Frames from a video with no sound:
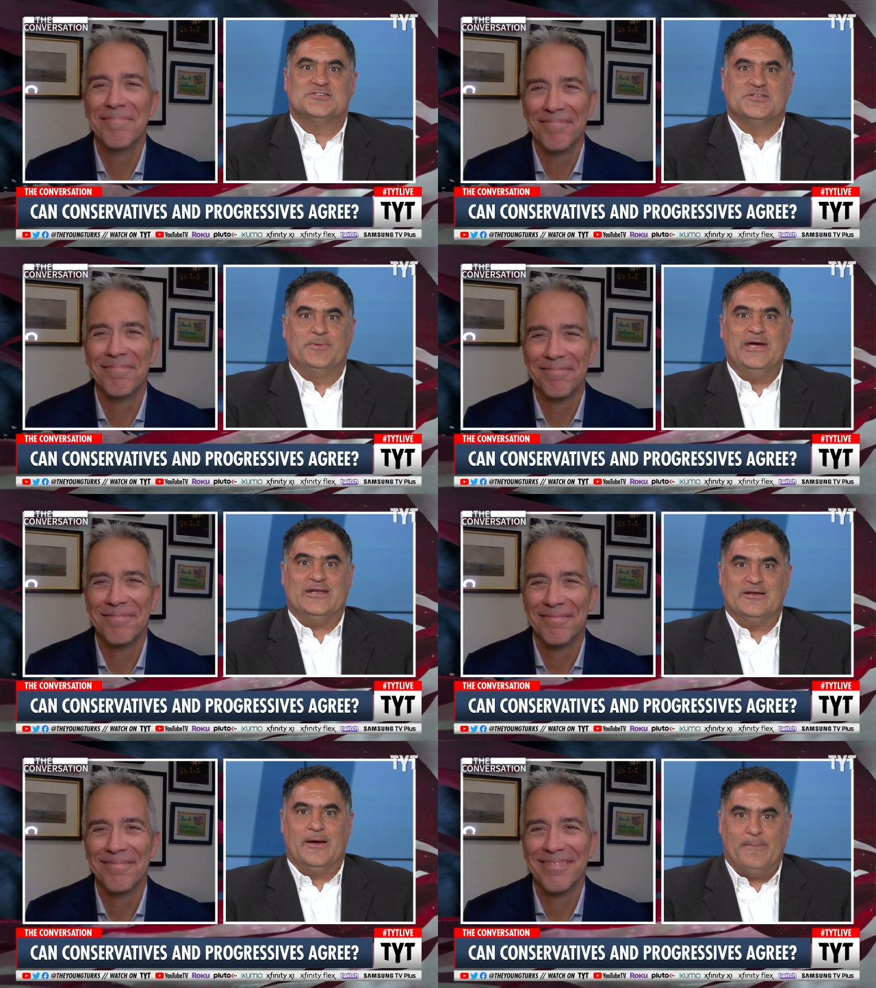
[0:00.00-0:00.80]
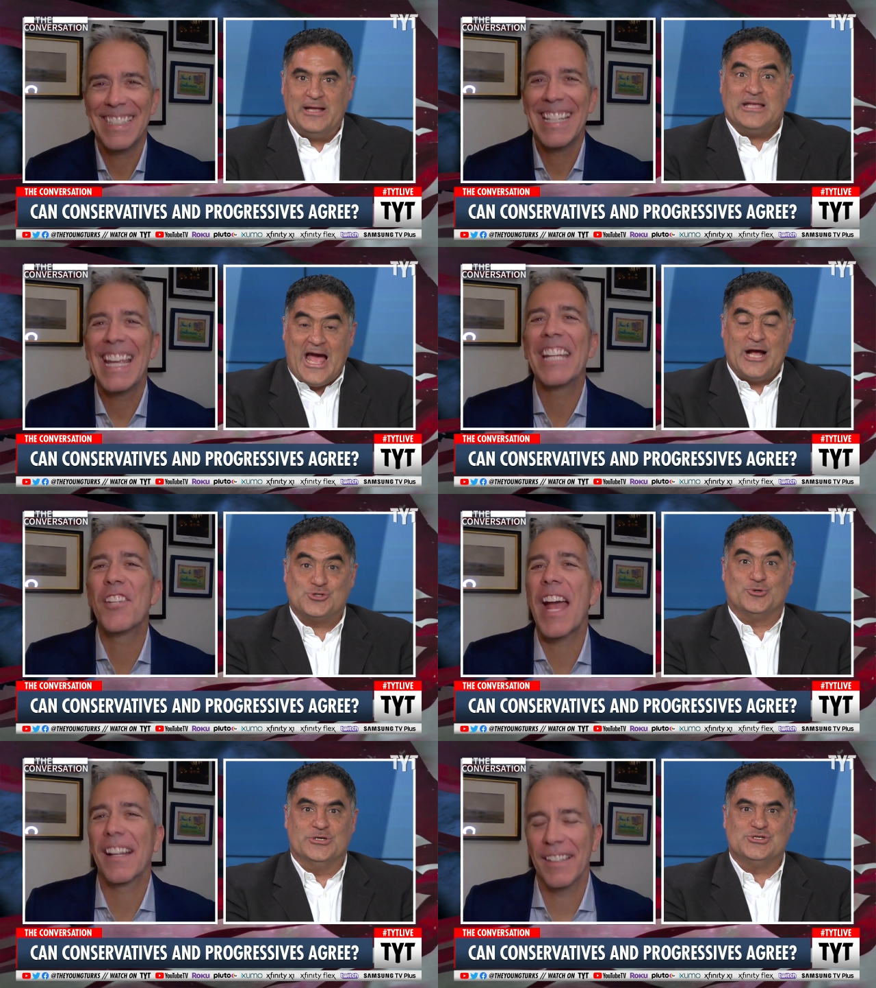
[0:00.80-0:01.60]
Speaker 1: debate about the
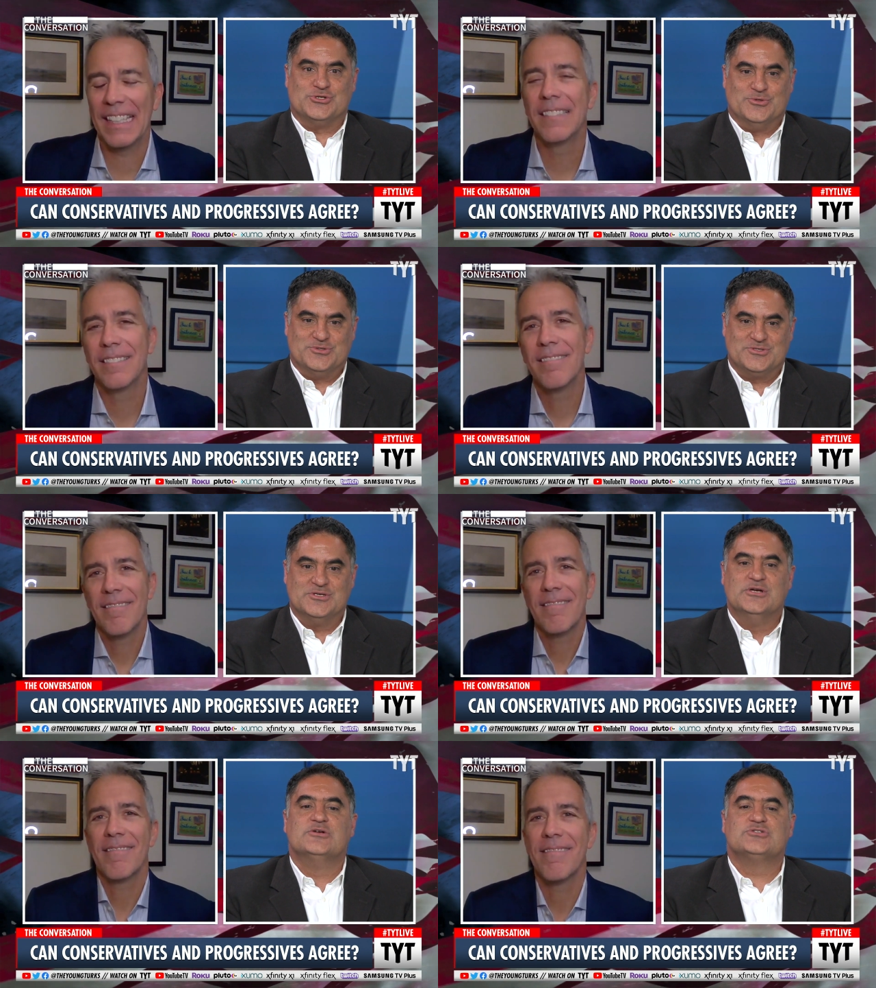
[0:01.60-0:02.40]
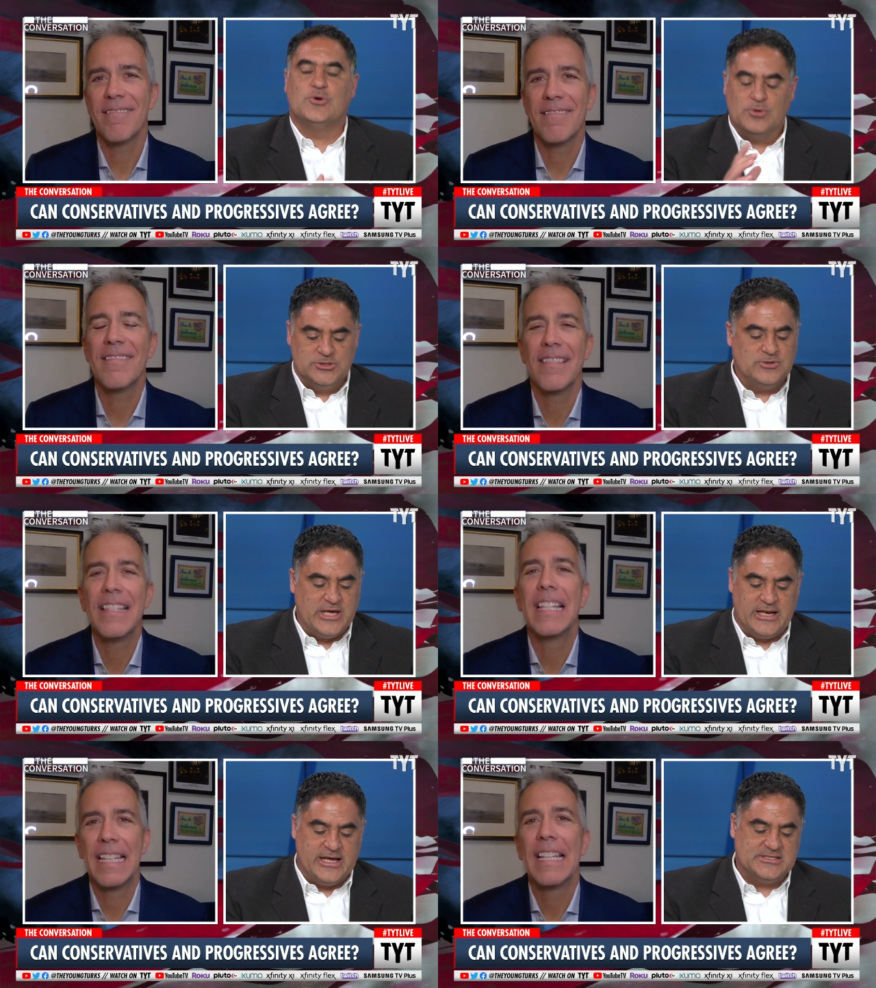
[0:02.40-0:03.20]
actual issues. Yeah. So we'll do
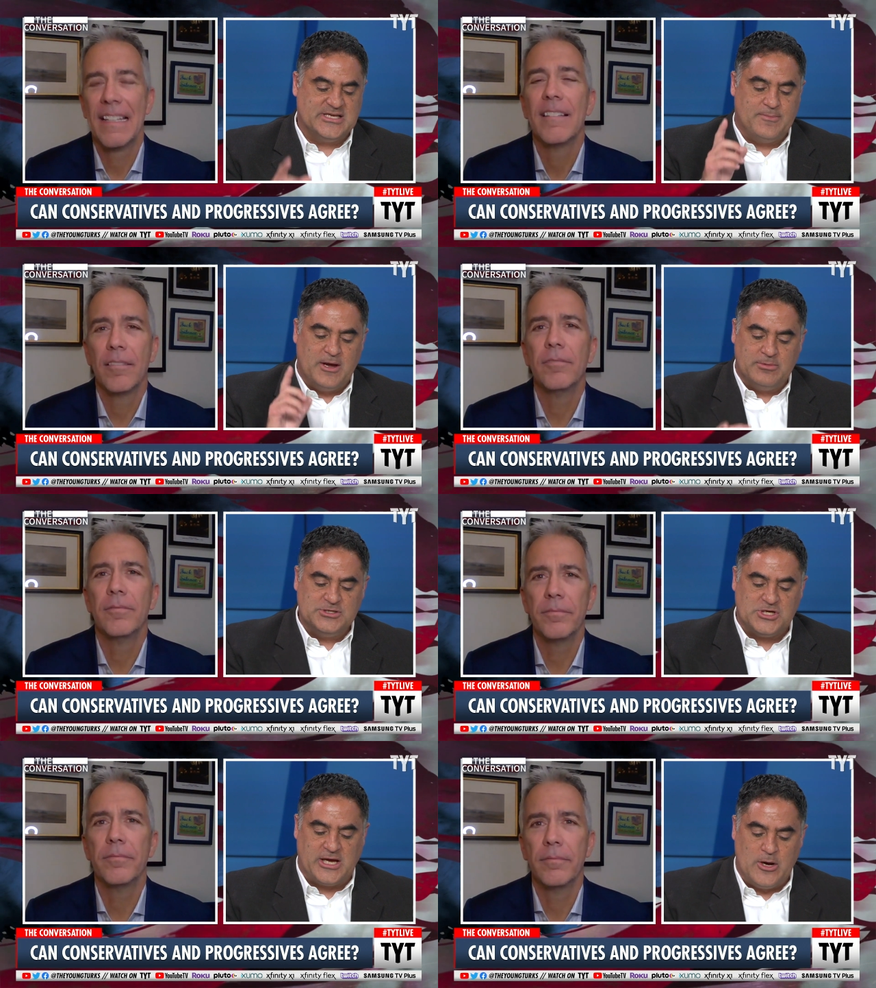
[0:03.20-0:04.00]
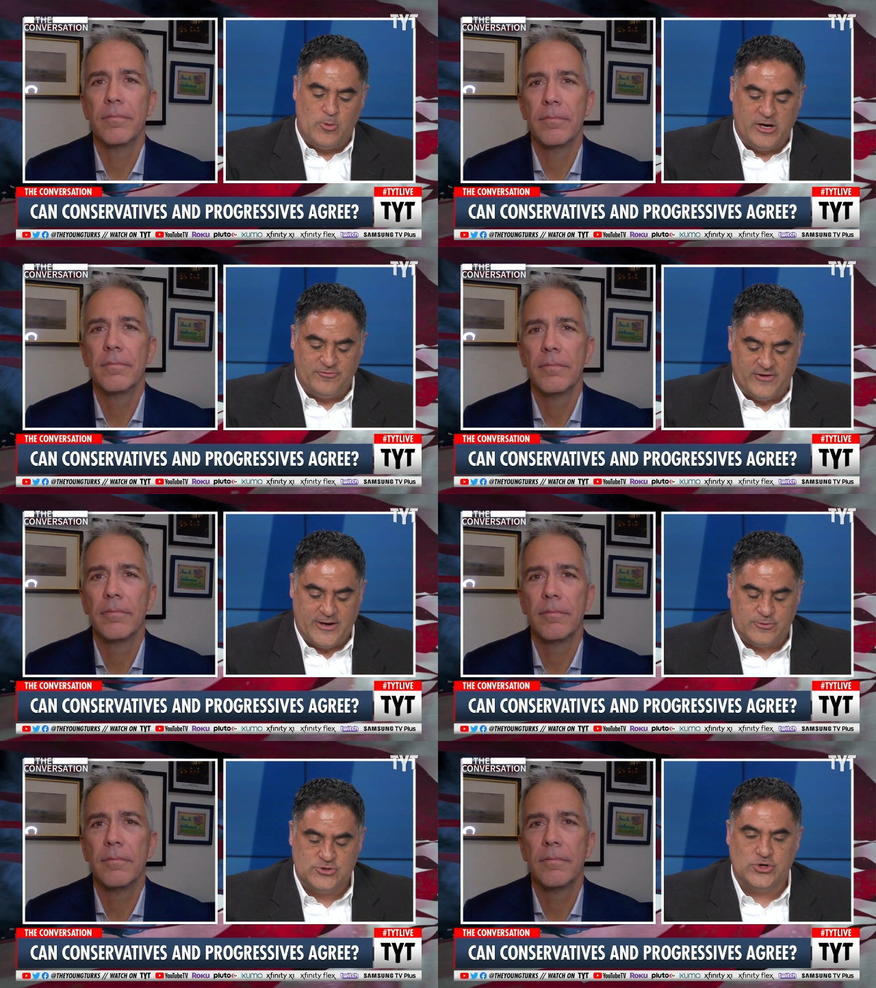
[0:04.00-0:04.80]
that next time. Everybody check out White
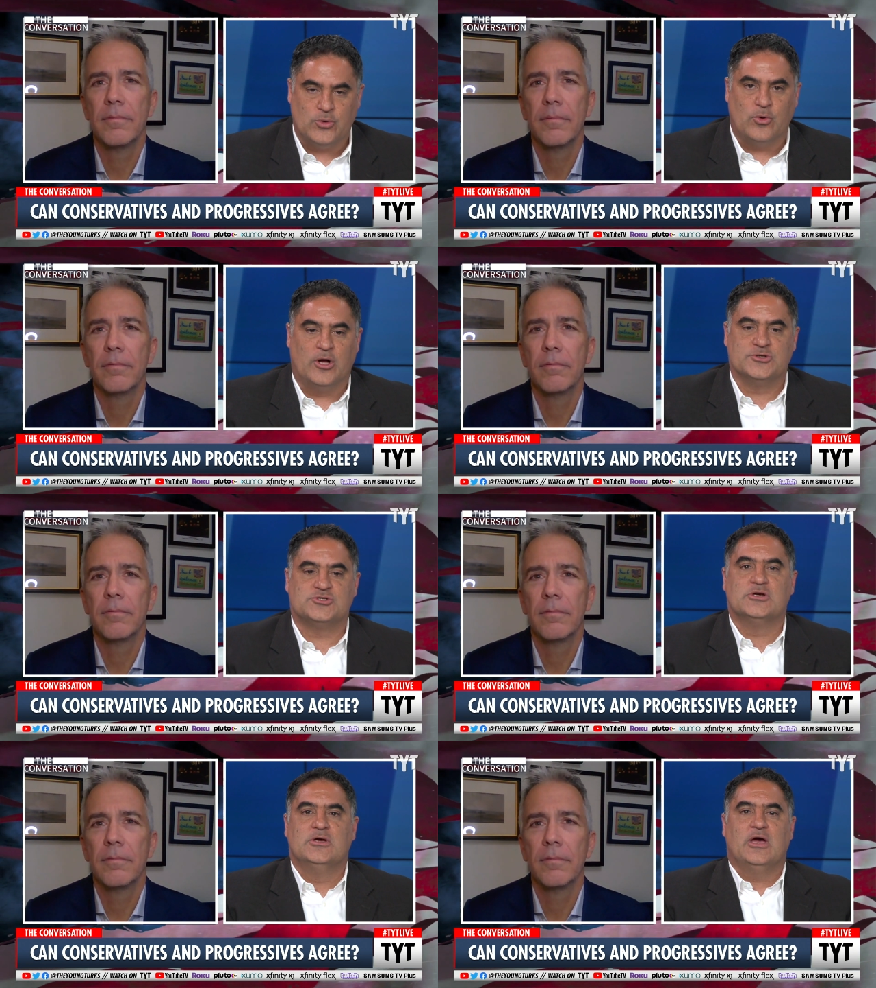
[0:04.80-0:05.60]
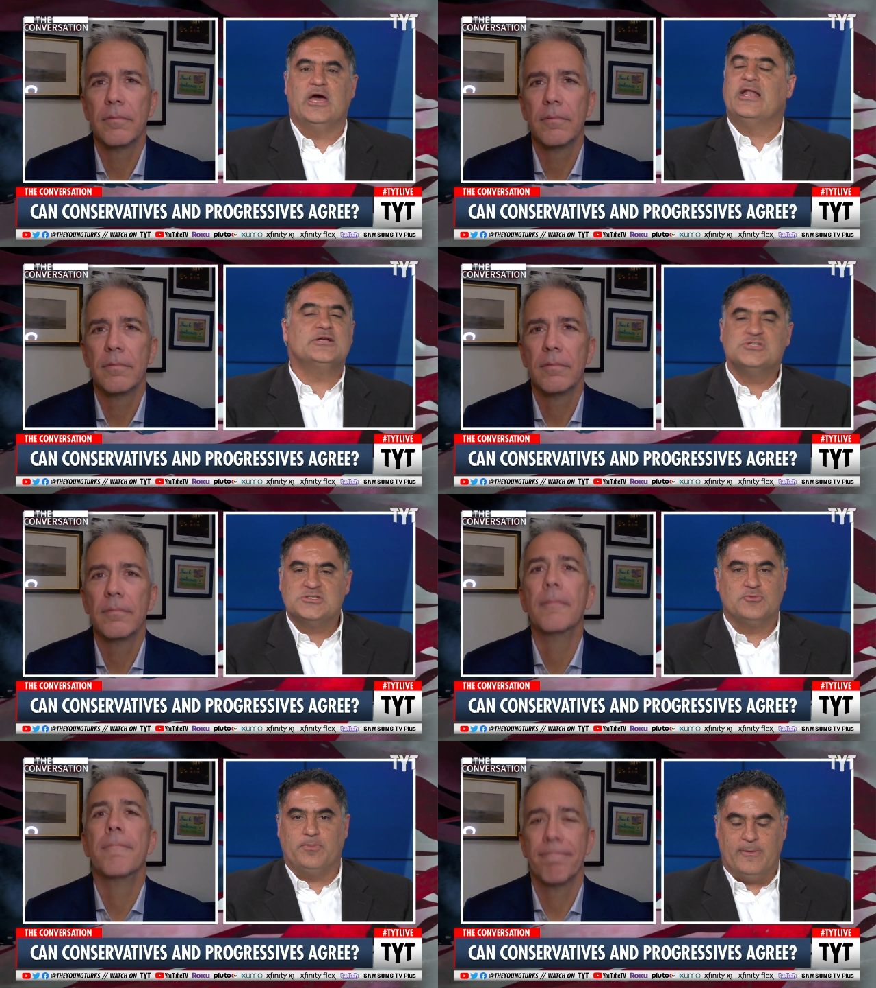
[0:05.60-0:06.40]
Flag with Joe Walsh and not
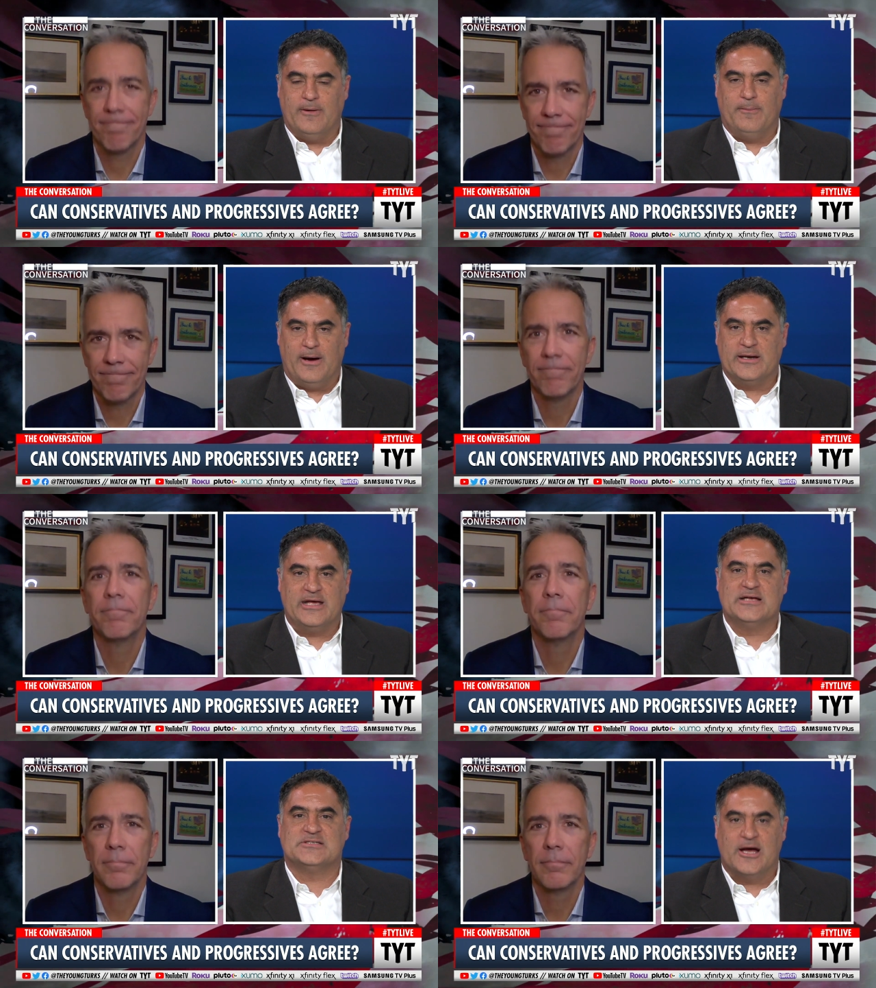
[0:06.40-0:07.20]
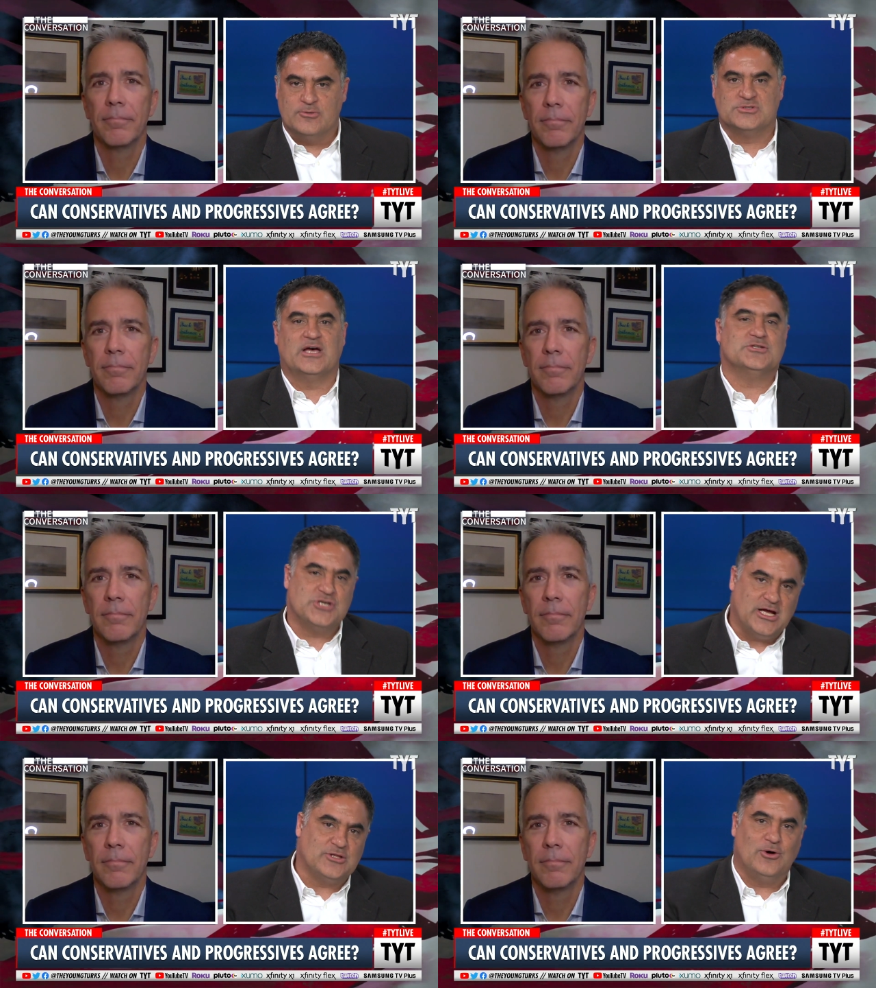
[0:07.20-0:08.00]
just the uh, podcast I was on.
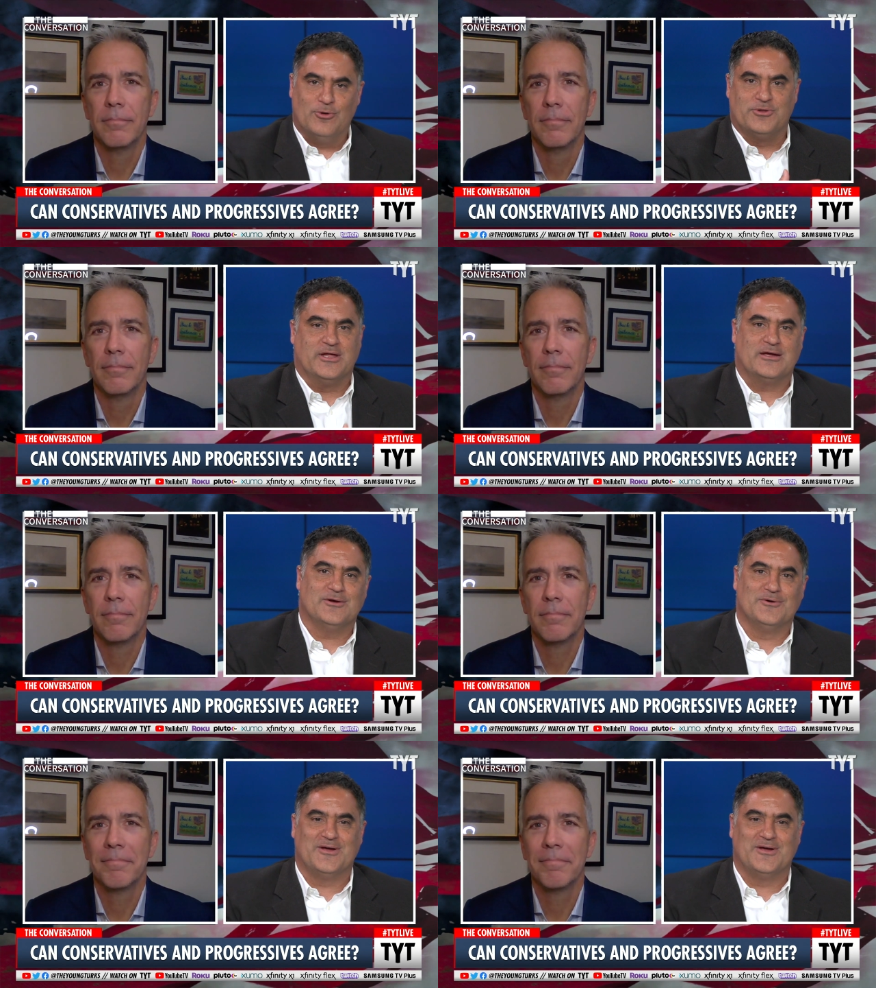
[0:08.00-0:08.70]
Check out the whole thing, okay?